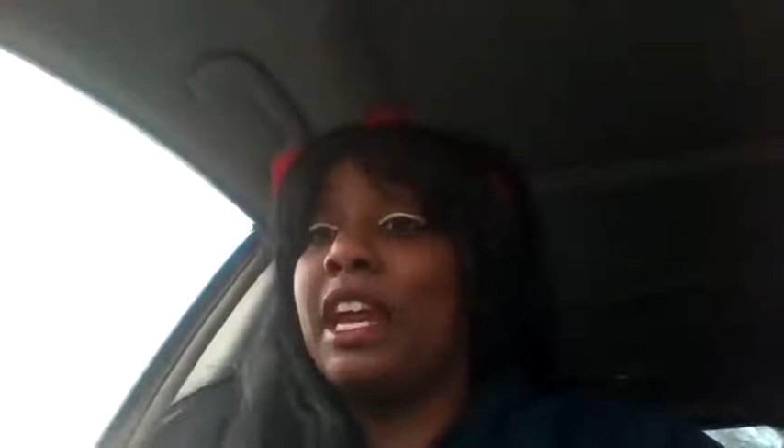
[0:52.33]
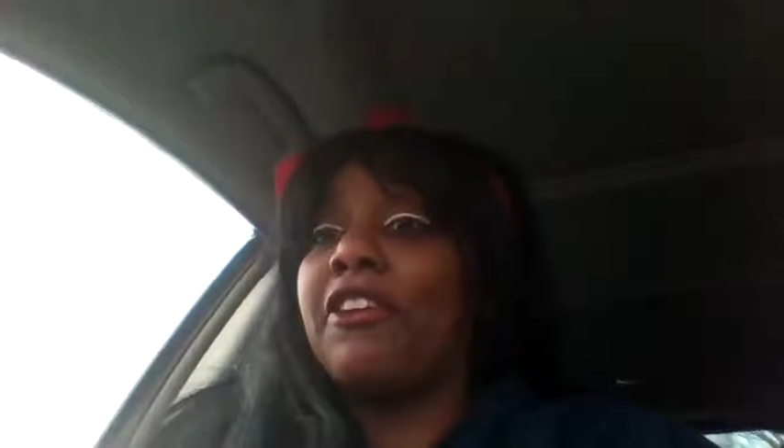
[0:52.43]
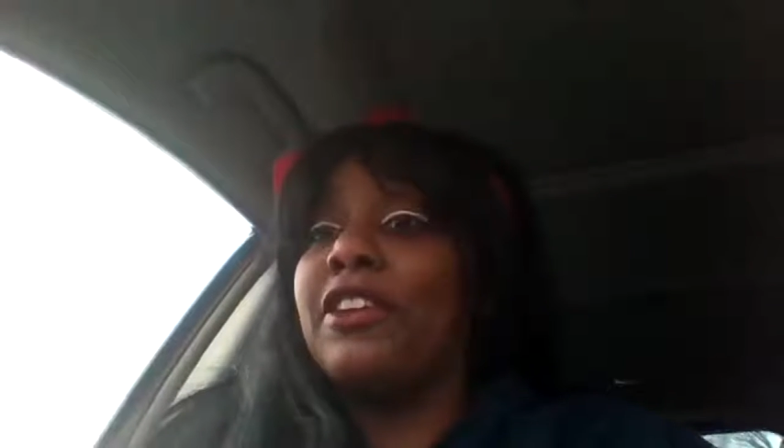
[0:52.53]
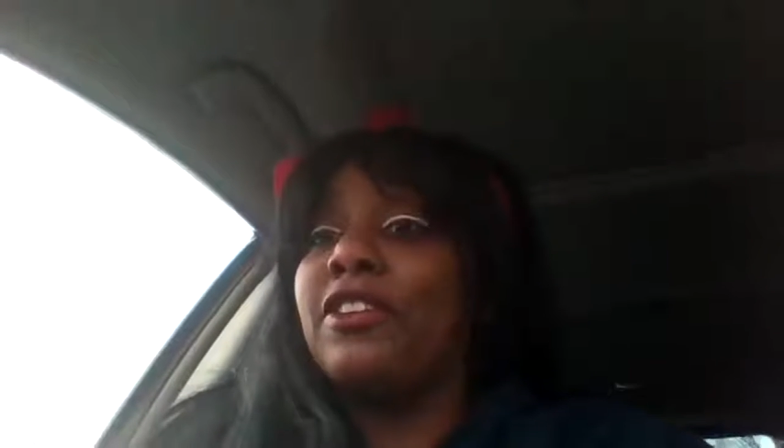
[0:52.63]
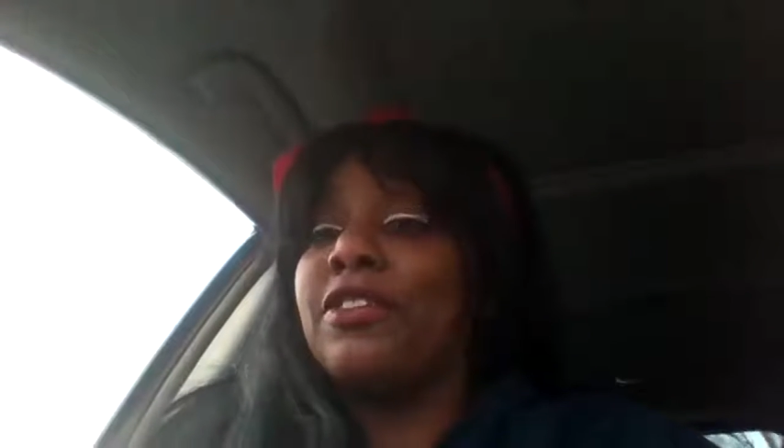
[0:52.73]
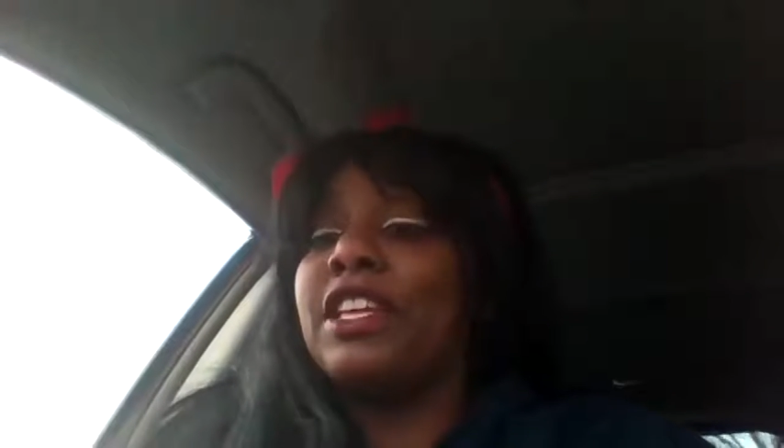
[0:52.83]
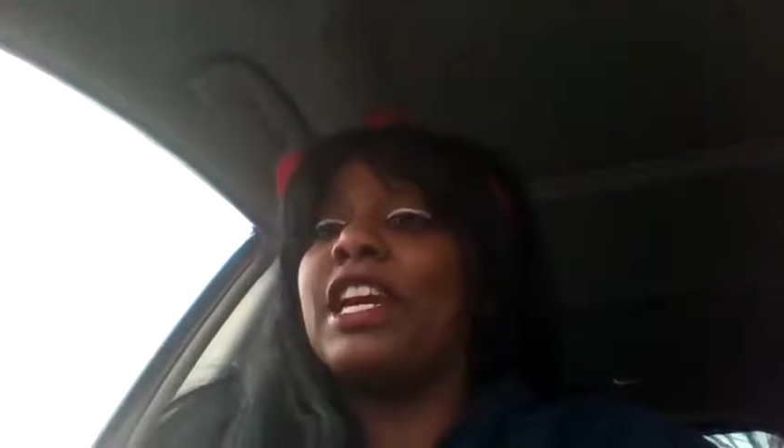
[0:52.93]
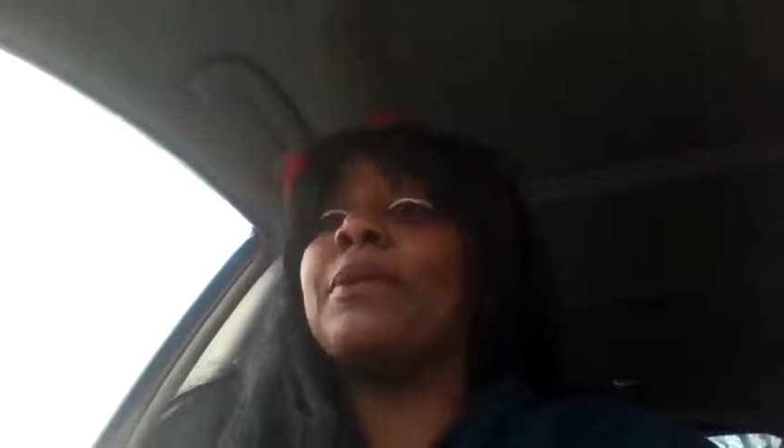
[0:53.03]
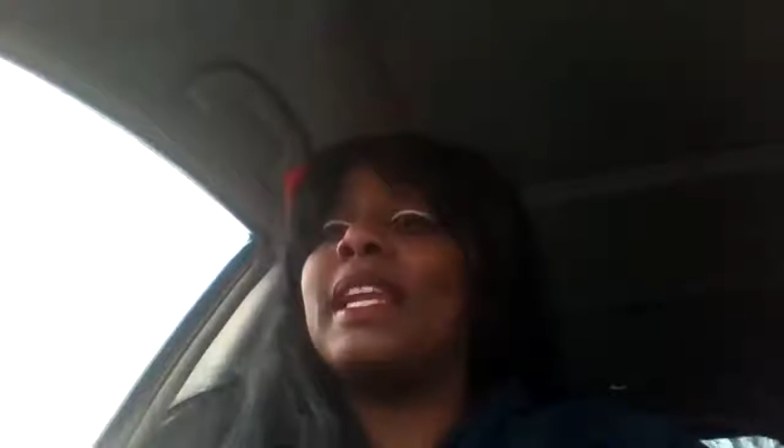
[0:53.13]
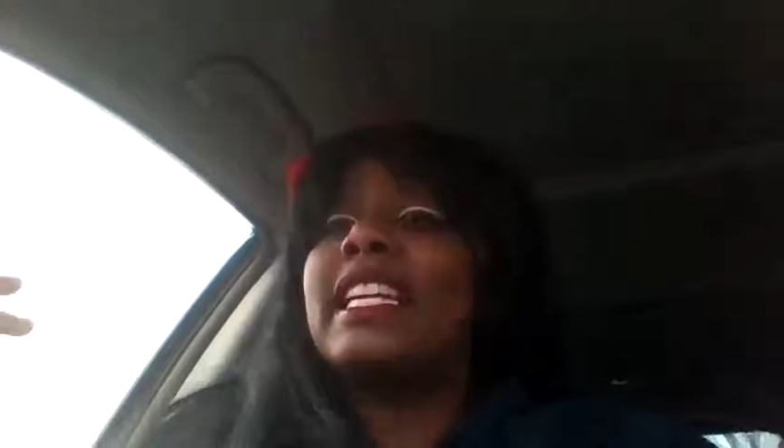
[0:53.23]
Gary over
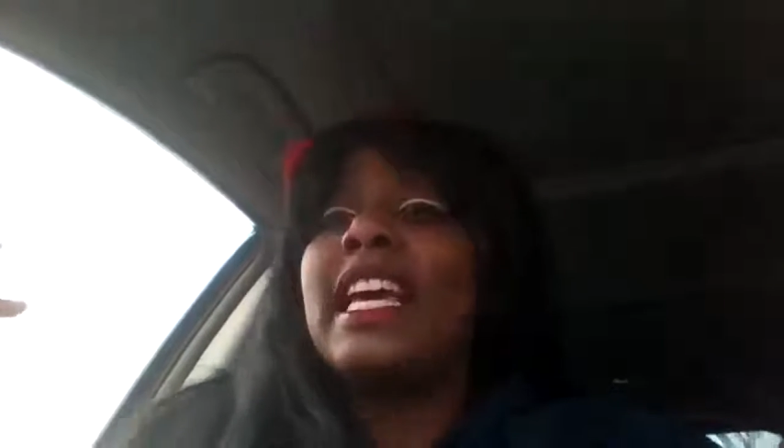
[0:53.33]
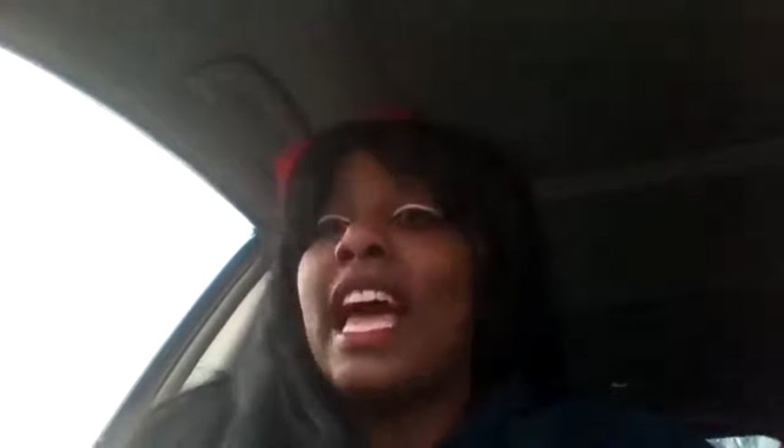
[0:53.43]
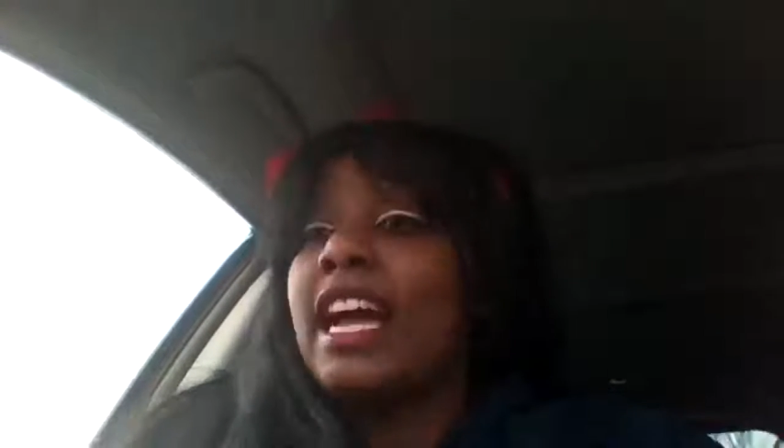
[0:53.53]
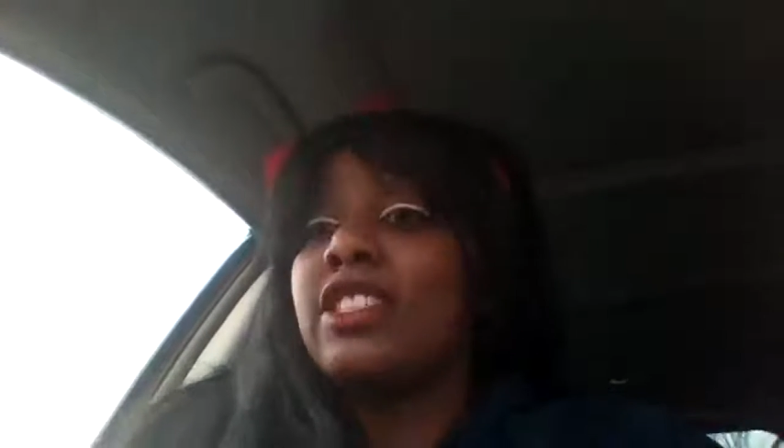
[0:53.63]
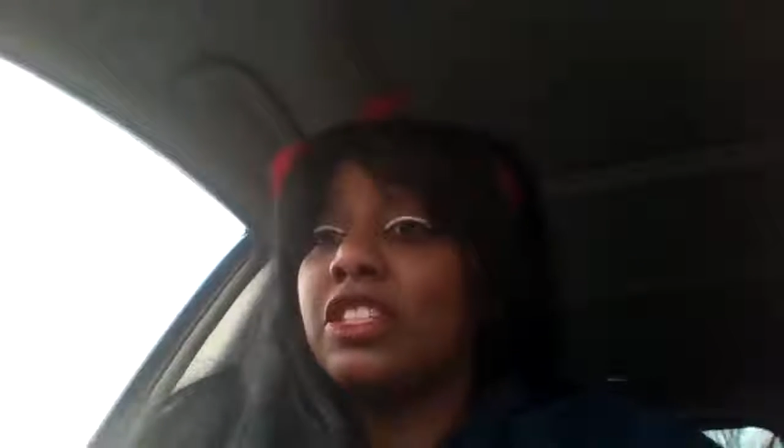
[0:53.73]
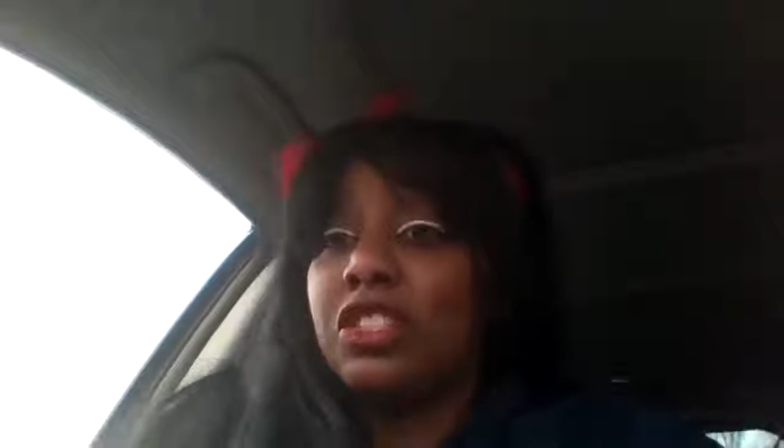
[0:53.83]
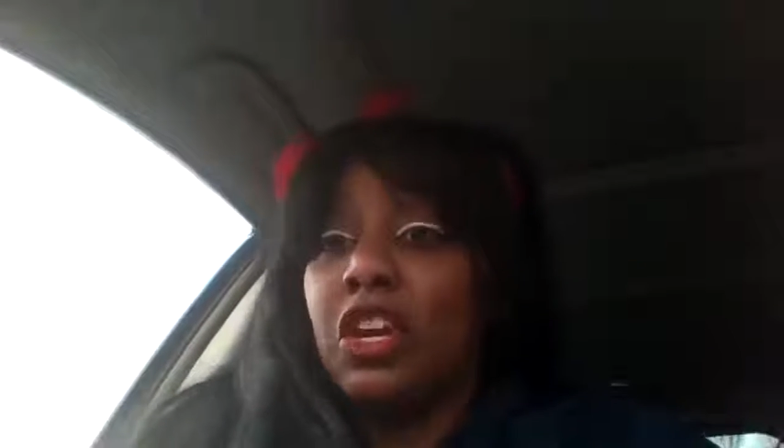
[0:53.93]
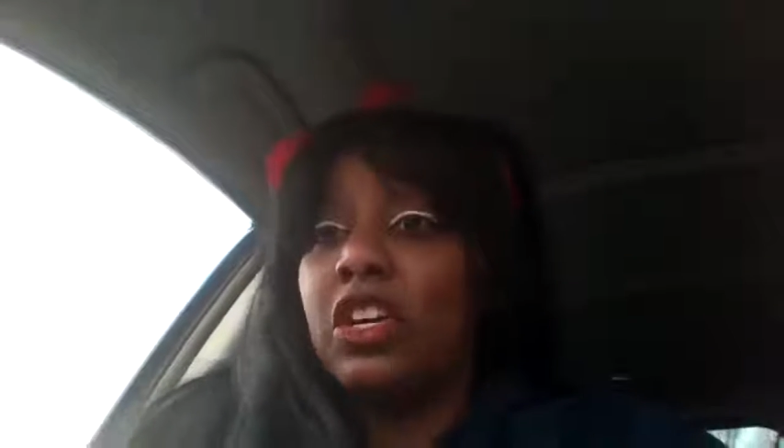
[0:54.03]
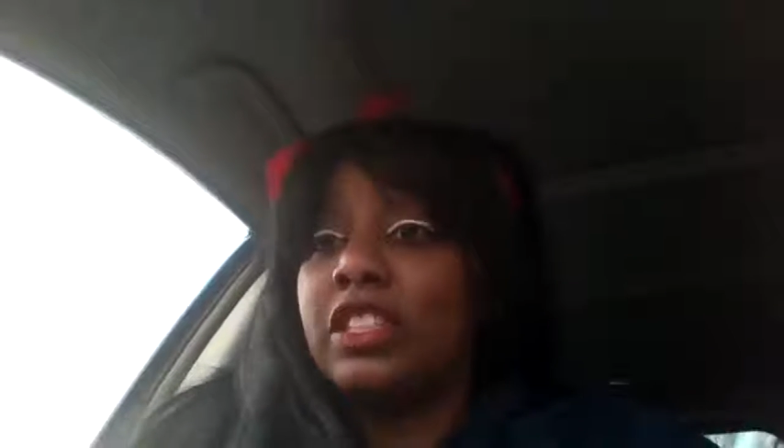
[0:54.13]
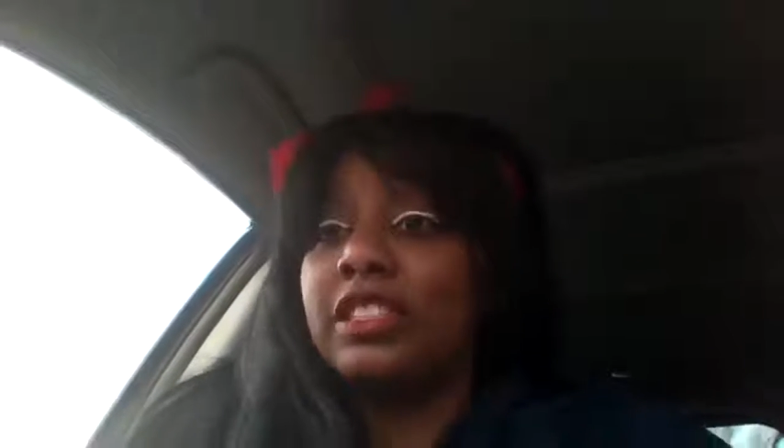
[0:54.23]
there would like to actually
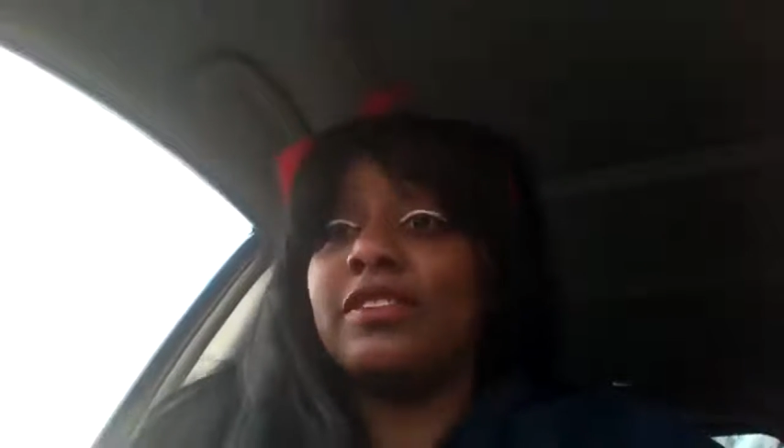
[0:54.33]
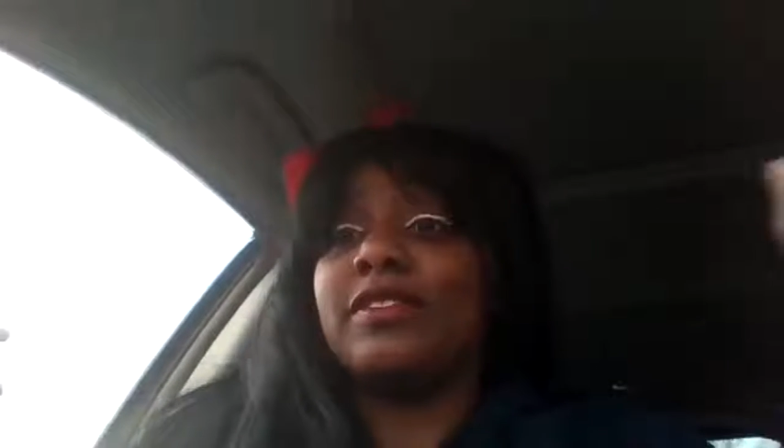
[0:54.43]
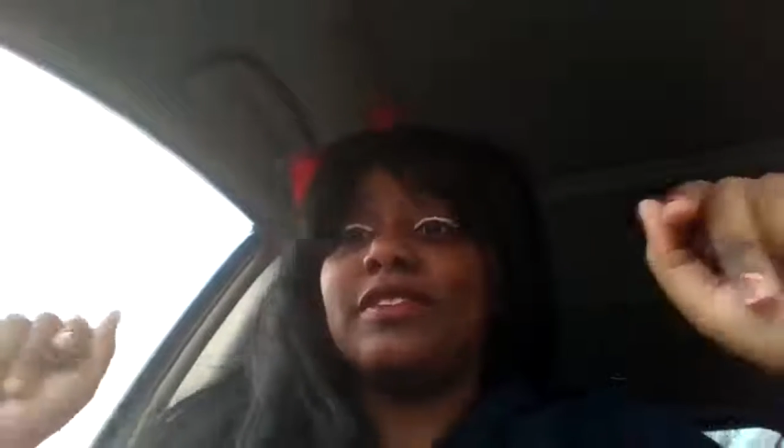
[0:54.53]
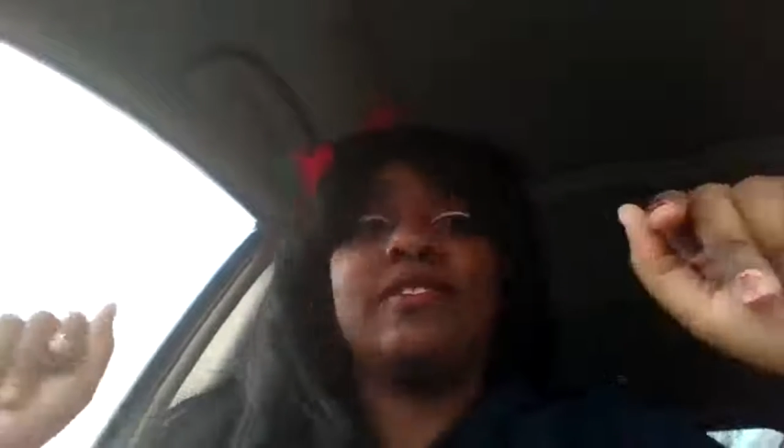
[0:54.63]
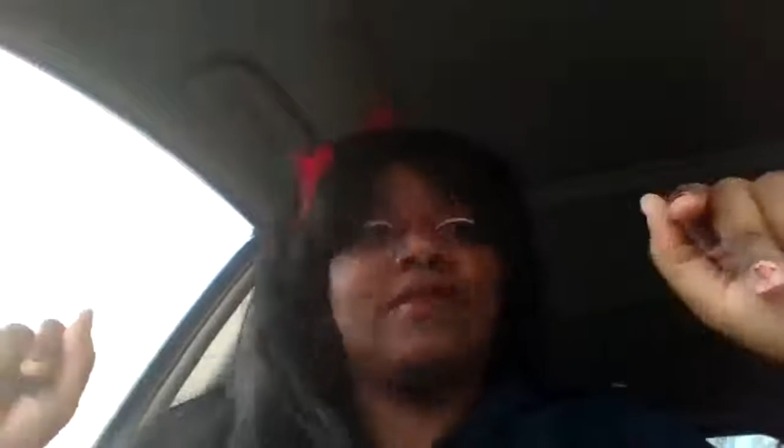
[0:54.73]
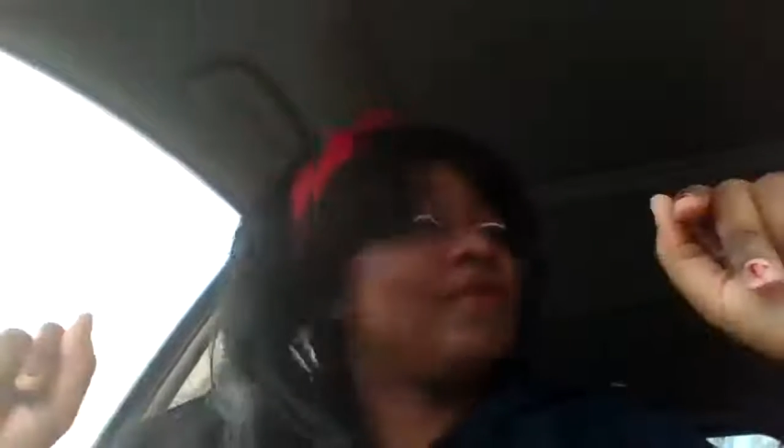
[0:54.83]
talk. Yeah, you'd